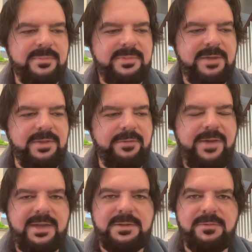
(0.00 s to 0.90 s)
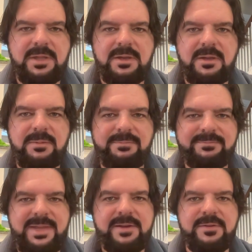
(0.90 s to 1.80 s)
given the fact of the
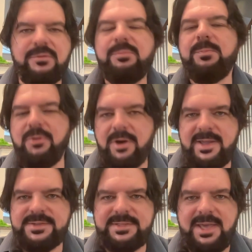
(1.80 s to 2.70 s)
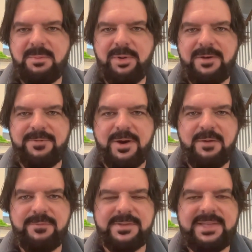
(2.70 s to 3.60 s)
negative press that Brett Favre
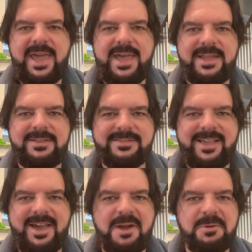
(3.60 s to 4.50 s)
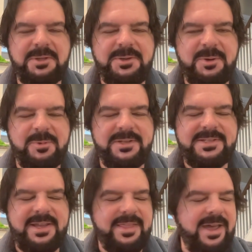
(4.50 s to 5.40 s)
has had, I really don't want to
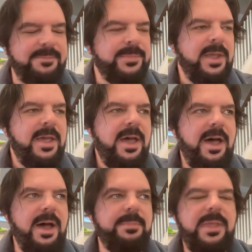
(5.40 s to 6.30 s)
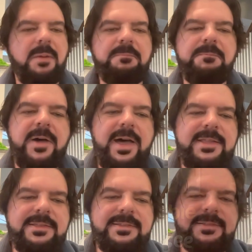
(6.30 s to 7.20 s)
say that. But,